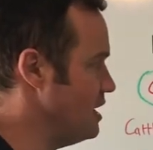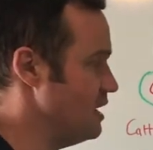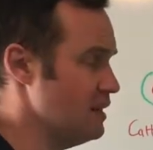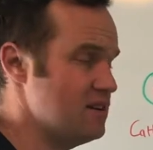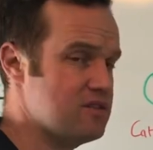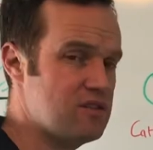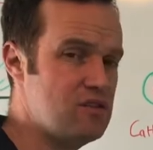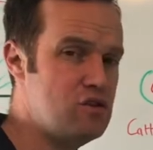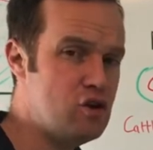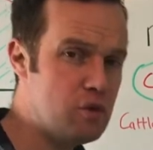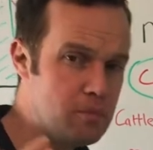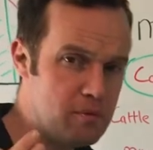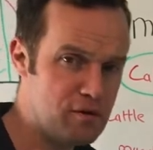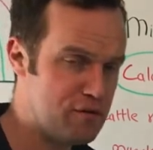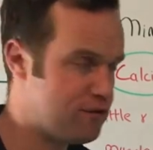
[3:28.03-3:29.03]
And there's a
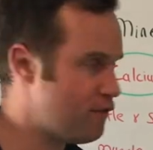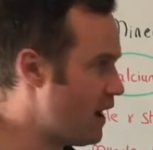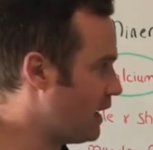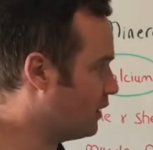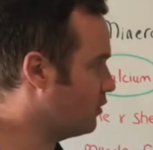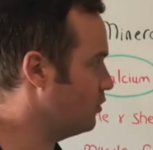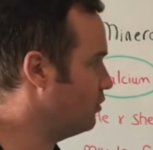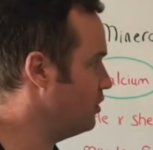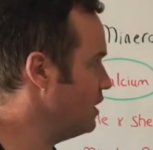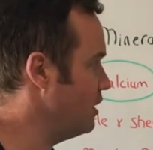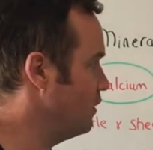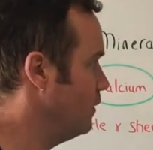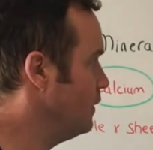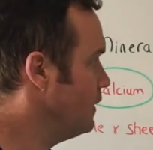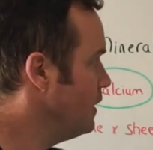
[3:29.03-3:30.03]
number of factors here.